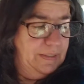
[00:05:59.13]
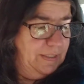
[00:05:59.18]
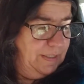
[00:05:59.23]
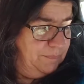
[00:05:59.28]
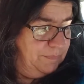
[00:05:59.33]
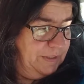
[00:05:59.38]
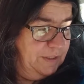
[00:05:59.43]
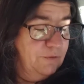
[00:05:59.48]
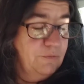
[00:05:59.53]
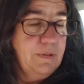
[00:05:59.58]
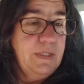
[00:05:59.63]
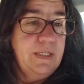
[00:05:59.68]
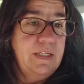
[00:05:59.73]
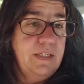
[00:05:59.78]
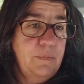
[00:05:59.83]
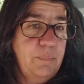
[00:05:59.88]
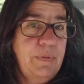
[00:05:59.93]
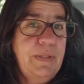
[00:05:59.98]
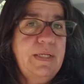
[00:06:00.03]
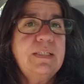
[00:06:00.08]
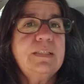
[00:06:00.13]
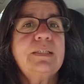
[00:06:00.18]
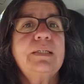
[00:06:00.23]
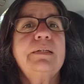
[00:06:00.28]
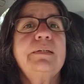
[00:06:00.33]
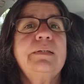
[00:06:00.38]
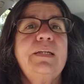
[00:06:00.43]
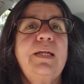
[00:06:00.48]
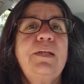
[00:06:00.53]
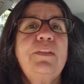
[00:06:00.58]
I'm getting ready to place
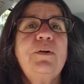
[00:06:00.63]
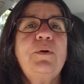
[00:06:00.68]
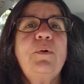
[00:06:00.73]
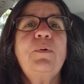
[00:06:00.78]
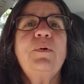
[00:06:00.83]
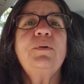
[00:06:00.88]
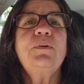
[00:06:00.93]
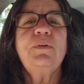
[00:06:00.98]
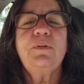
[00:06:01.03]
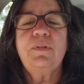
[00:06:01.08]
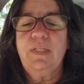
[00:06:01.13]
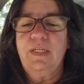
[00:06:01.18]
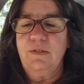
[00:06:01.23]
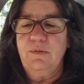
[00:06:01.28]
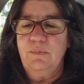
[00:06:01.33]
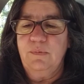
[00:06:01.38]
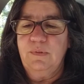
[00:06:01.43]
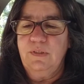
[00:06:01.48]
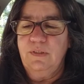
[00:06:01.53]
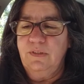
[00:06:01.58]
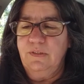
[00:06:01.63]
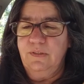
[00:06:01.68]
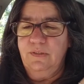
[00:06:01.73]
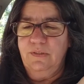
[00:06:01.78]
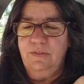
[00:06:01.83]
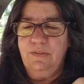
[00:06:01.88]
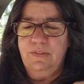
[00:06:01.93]
another order. There were